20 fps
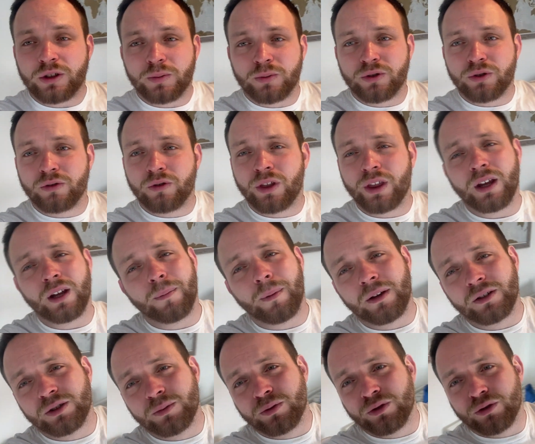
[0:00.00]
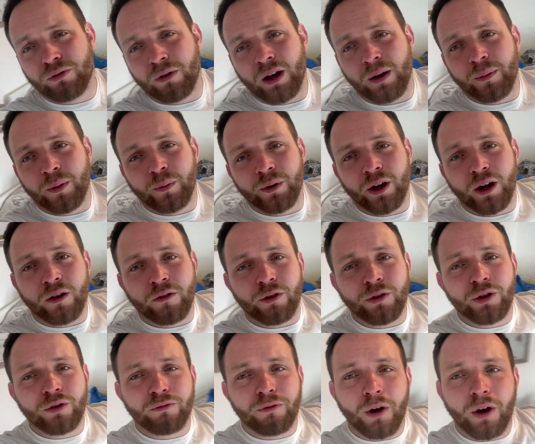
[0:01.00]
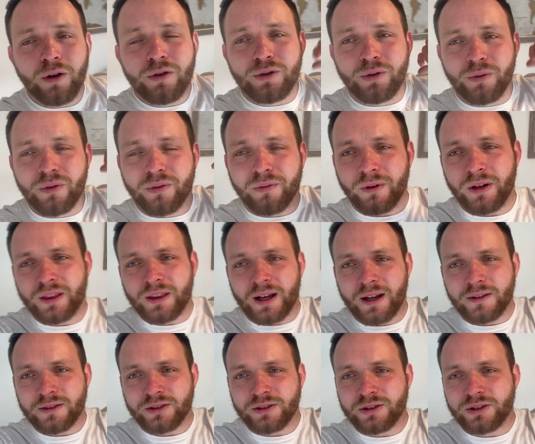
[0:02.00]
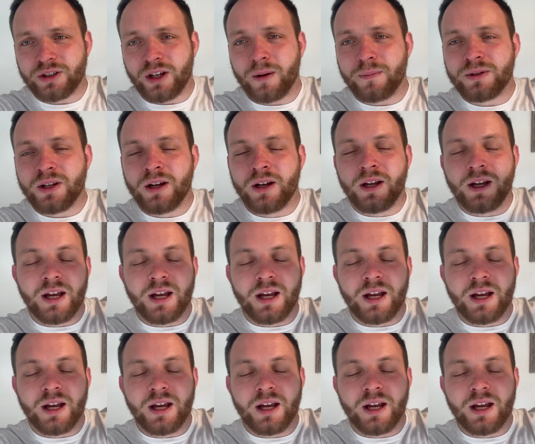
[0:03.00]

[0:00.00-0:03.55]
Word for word: Think about subscribing. We are on the road to 3,000 subs.